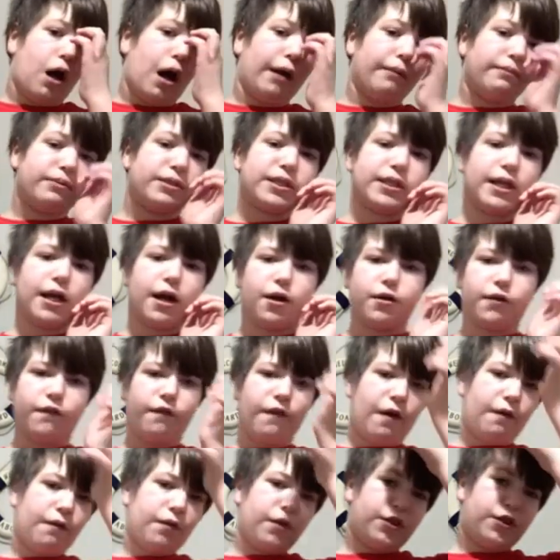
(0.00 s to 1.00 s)
I'm scared of
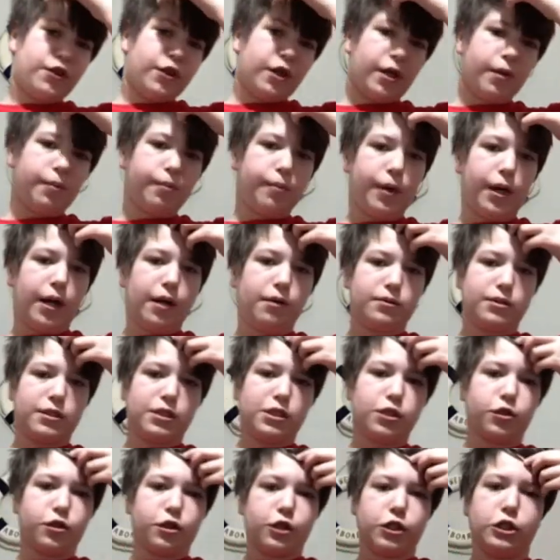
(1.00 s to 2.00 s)
everything, but I'm
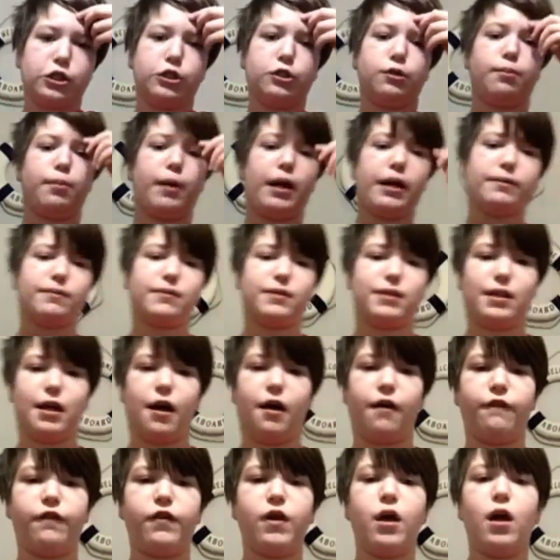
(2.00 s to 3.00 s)
still gonna do brave
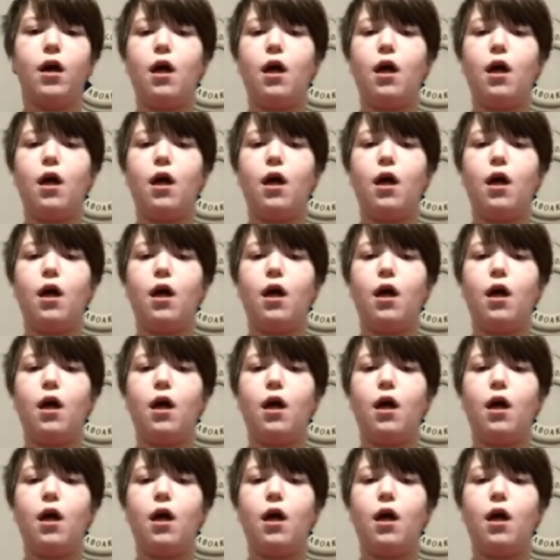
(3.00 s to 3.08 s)
stuff.